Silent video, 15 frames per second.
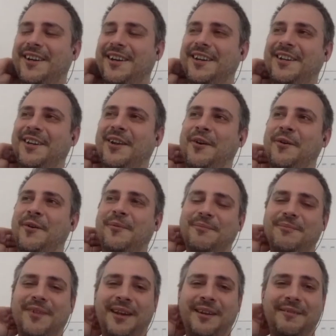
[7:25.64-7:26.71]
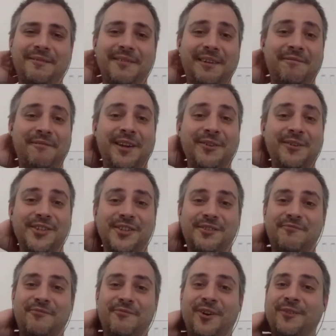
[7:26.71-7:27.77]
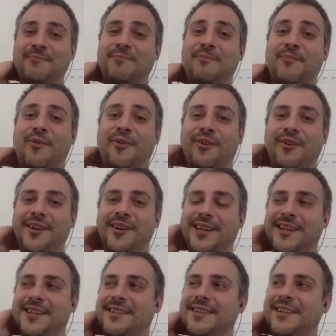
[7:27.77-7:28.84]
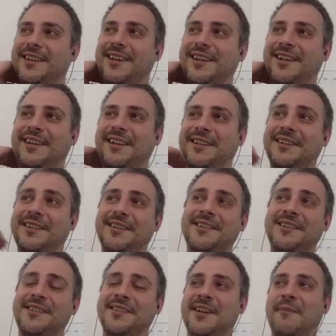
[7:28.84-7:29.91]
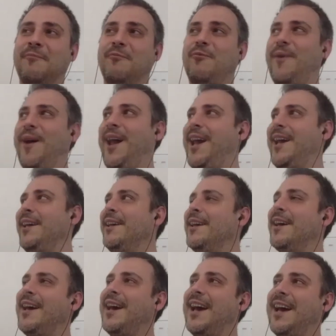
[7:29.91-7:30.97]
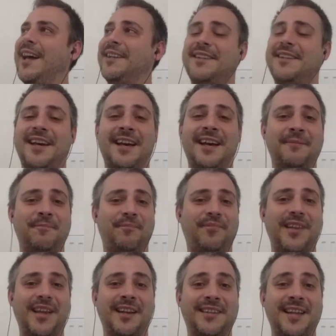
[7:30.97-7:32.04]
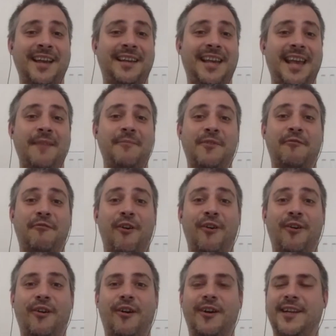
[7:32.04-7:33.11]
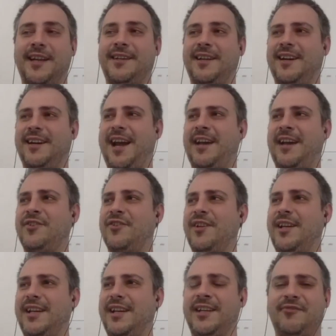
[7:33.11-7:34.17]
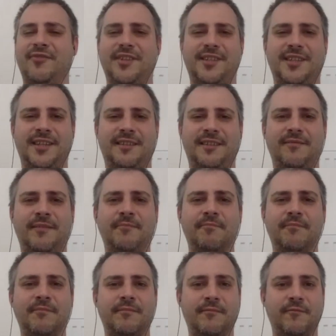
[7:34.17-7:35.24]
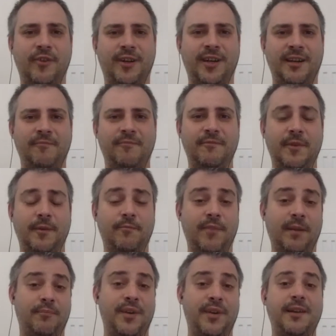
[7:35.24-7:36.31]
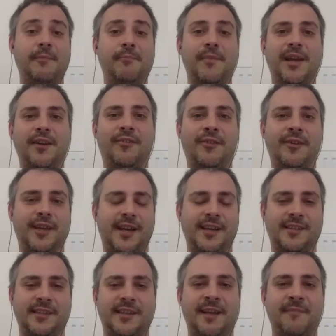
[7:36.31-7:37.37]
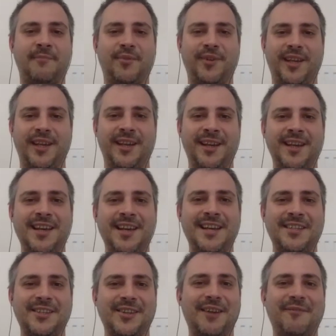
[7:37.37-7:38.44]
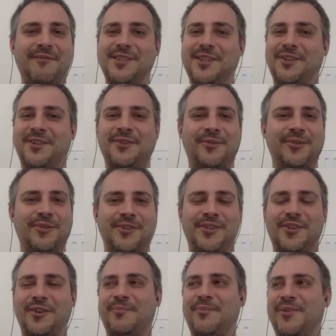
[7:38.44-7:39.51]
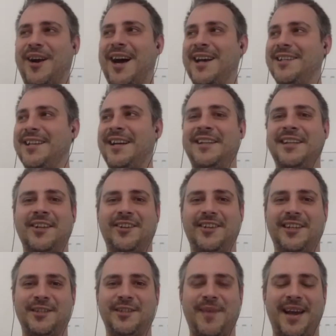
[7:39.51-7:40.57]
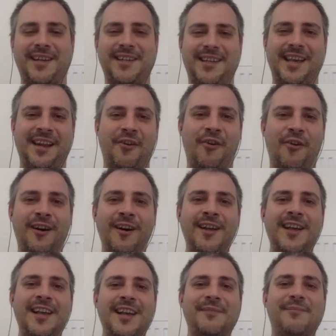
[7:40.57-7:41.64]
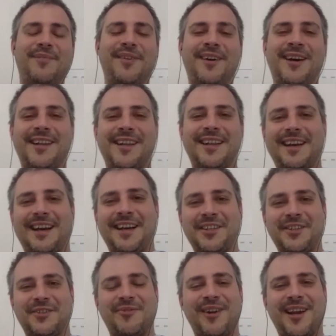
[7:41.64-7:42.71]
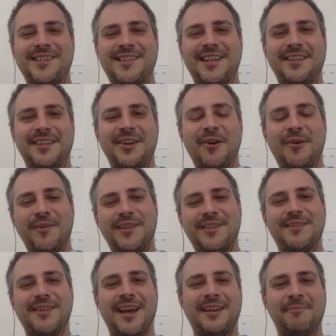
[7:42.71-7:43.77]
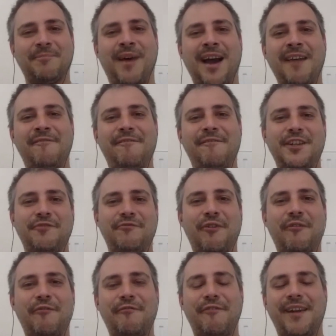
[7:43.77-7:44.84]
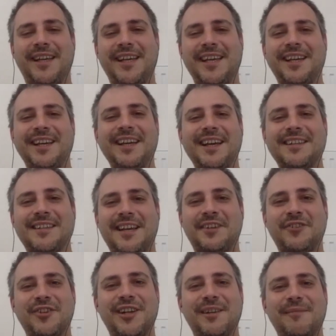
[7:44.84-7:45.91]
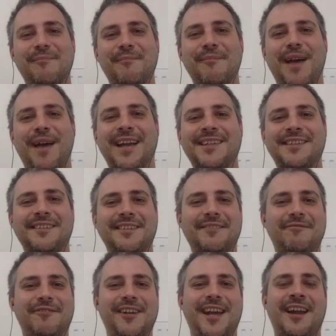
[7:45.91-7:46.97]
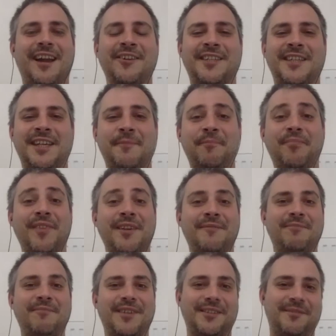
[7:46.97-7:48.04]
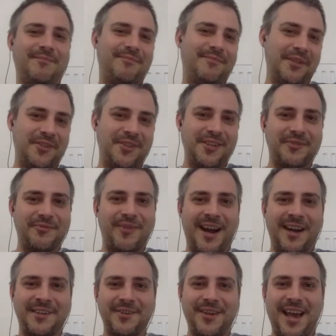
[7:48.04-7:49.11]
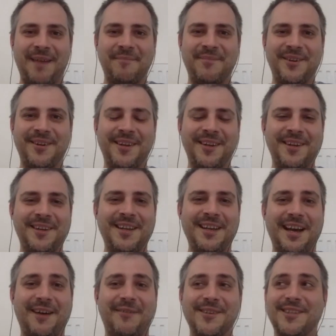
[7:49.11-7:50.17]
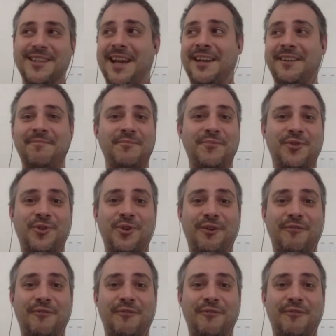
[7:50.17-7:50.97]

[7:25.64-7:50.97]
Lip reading: like we could just work more on this in some way. And then came the phone call that they're actually interested in working, like bringing me on as an employee. So that was a total surprise. I didn't expect it at all. But I just realized that, it's like my wishful thinking has actually met reality that is just rare to happen. I was like, sure